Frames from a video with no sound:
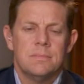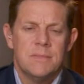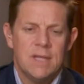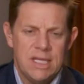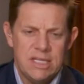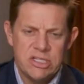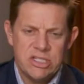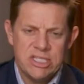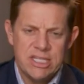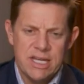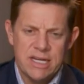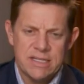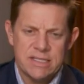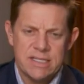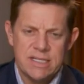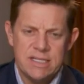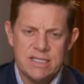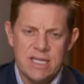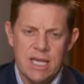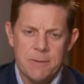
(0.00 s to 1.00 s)
East
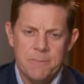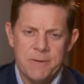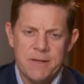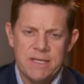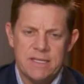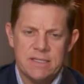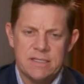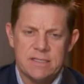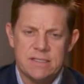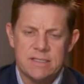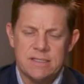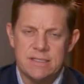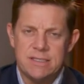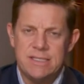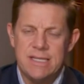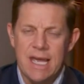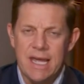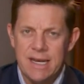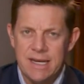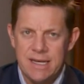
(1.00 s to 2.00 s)
Tennessee deputies
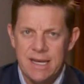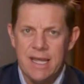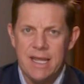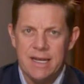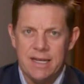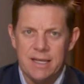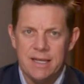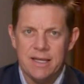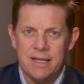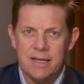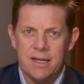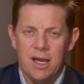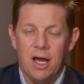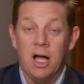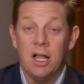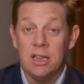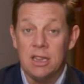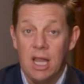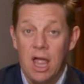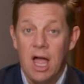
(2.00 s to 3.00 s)
detonated
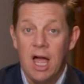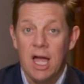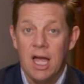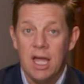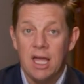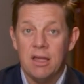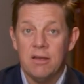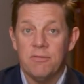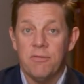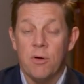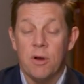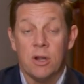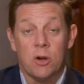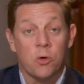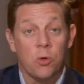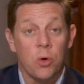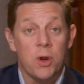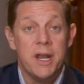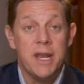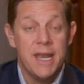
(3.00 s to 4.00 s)
a live
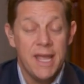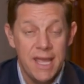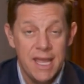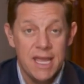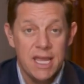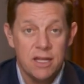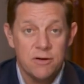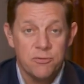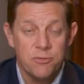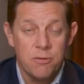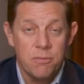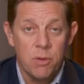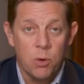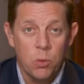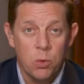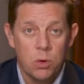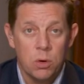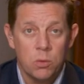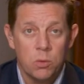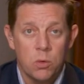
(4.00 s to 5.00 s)
grenade from the
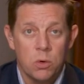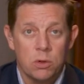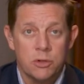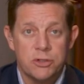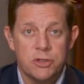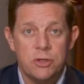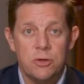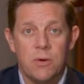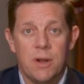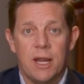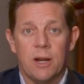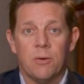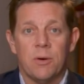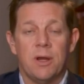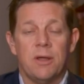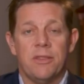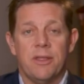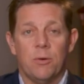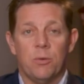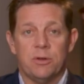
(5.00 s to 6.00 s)
World War II
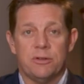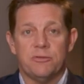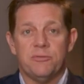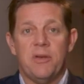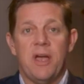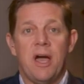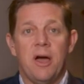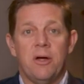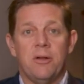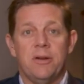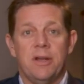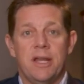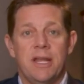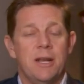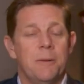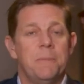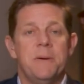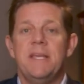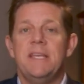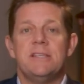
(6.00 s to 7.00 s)
era that was found
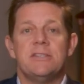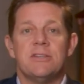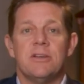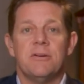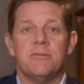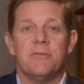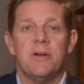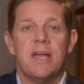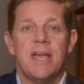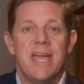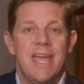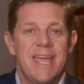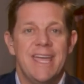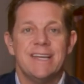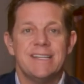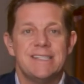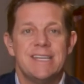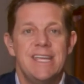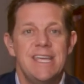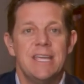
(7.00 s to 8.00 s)
in a piece of
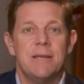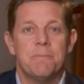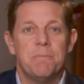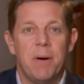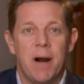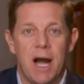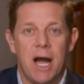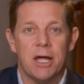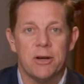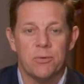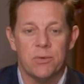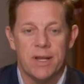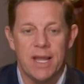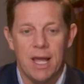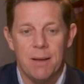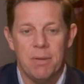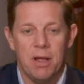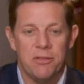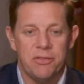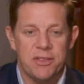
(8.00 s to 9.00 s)
antique pottery.
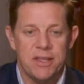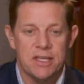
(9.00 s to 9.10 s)
How about